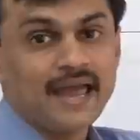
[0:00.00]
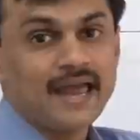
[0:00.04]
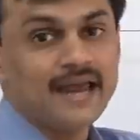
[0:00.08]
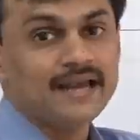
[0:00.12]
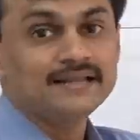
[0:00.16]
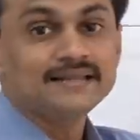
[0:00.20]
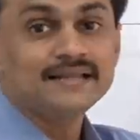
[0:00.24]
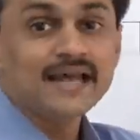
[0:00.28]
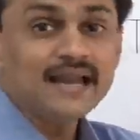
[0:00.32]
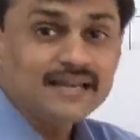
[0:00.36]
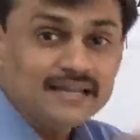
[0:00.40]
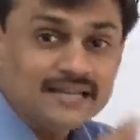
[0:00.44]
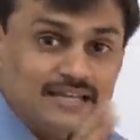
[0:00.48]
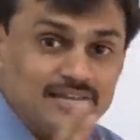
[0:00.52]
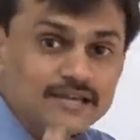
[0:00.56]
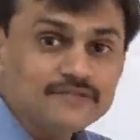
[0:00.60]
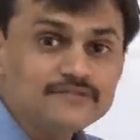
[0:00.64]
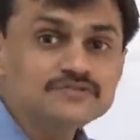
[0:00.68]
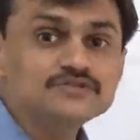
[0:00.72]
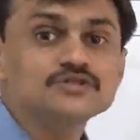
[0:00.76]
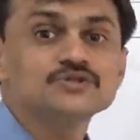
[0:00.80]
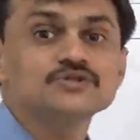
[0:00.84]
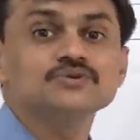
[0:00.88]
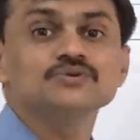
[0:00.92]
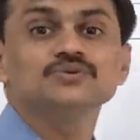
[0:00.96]
and that
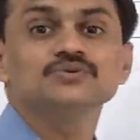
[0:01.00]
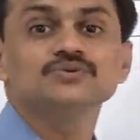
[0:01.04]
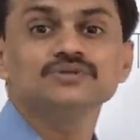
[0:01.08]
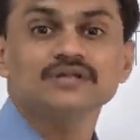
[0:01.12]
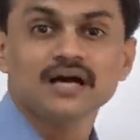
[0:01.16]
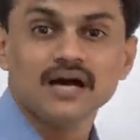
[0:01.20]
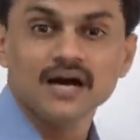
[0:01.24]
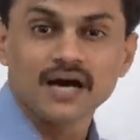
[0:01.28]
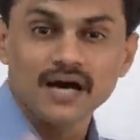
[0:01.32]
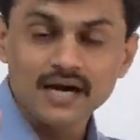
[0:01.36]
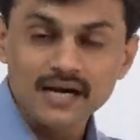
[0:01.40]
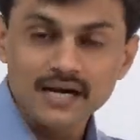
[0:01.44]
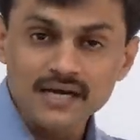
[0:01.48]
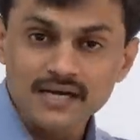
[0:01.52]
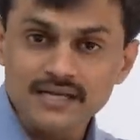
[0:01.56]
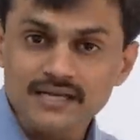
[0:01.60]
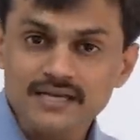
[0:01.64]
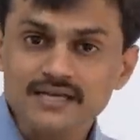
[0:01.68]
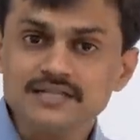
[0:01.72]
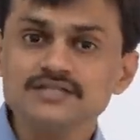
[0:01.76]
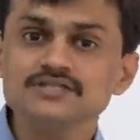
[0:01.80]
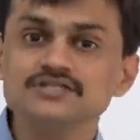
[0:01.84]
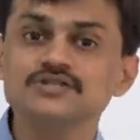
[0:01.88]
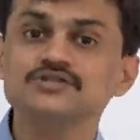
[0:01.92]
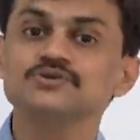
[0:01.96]
gives you the
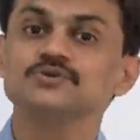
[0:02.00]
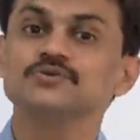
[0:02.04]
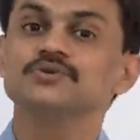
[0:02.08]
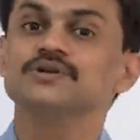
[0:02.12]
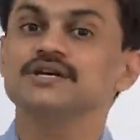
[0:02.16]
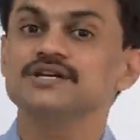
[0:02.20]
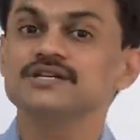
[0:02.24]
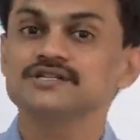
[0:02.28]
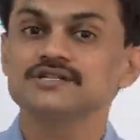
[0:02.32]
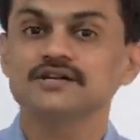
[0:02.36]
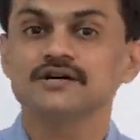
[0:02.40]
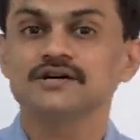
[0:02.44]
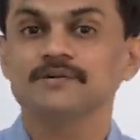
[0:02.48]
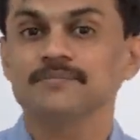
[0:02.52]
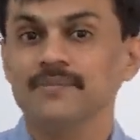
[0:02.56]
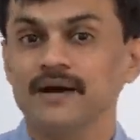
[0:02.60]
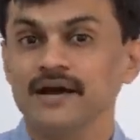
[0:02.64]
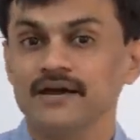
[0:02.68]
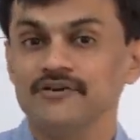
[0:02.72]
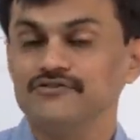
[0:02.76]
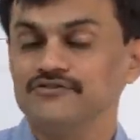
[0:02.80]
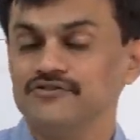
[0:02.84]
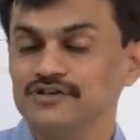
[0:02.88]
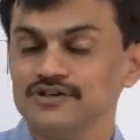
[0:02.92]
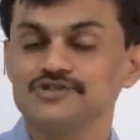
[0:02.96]
earliest duration
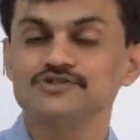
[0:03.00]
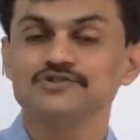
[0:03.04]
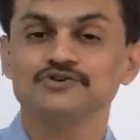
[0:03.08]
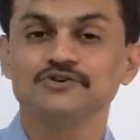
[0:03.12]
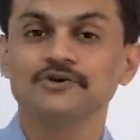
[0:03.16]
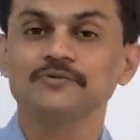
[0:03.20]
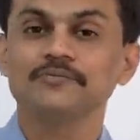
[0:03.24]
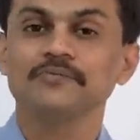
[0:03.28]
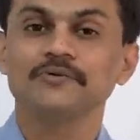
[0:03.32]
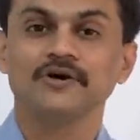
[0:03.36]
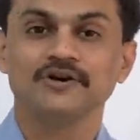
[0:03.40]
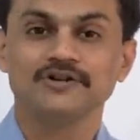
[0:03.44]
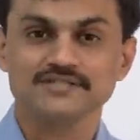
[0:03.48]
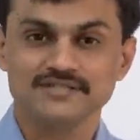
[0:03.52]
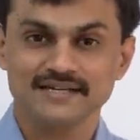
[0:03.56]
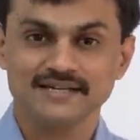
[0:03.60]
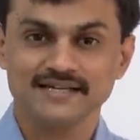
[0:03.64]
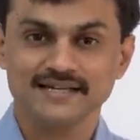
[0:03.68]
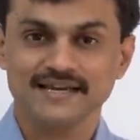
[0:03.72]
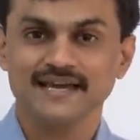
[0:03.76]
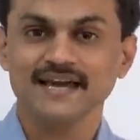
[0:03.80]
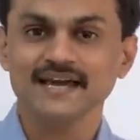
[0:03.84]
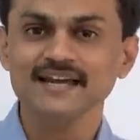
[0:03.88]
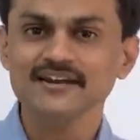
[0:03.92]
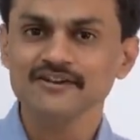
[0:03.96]
by which your
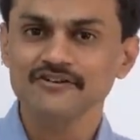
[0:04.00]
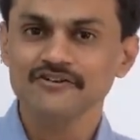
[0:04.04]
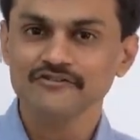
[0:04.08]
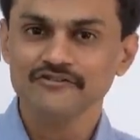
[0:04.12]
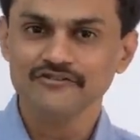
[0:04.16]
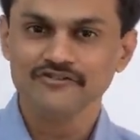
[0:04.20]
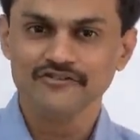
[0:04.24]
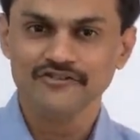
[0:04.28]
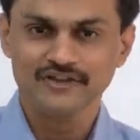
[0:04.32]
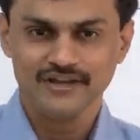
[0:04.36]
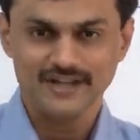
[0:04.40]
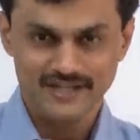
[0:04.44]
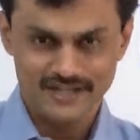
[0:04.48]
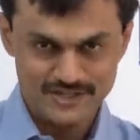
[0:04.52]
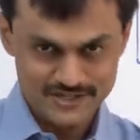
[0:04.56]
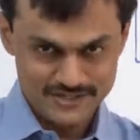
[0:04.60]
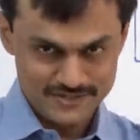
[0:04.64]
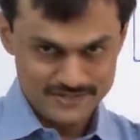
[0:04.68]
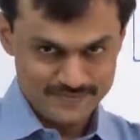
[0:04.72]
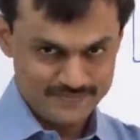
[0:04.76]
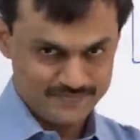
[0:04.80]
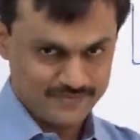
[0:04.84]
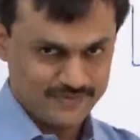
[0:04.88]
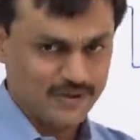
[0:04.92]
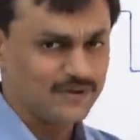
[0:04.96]
project can
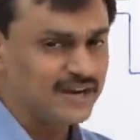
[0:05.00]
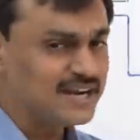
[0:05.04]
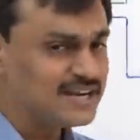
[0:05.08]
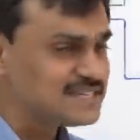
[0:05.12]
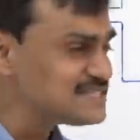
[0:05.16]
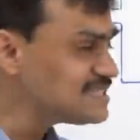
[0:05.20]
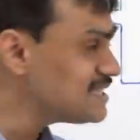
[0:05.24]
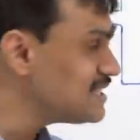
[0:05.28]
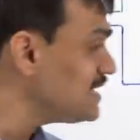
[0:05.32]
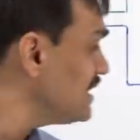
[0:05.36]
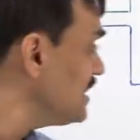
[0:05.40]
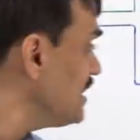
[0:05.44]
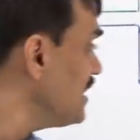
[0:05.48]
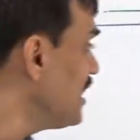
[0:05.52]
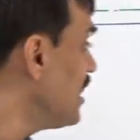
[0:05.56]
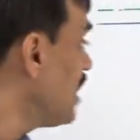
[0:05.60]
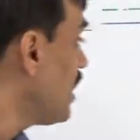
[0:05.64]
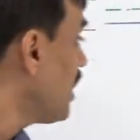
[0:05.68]
finish. Now let's see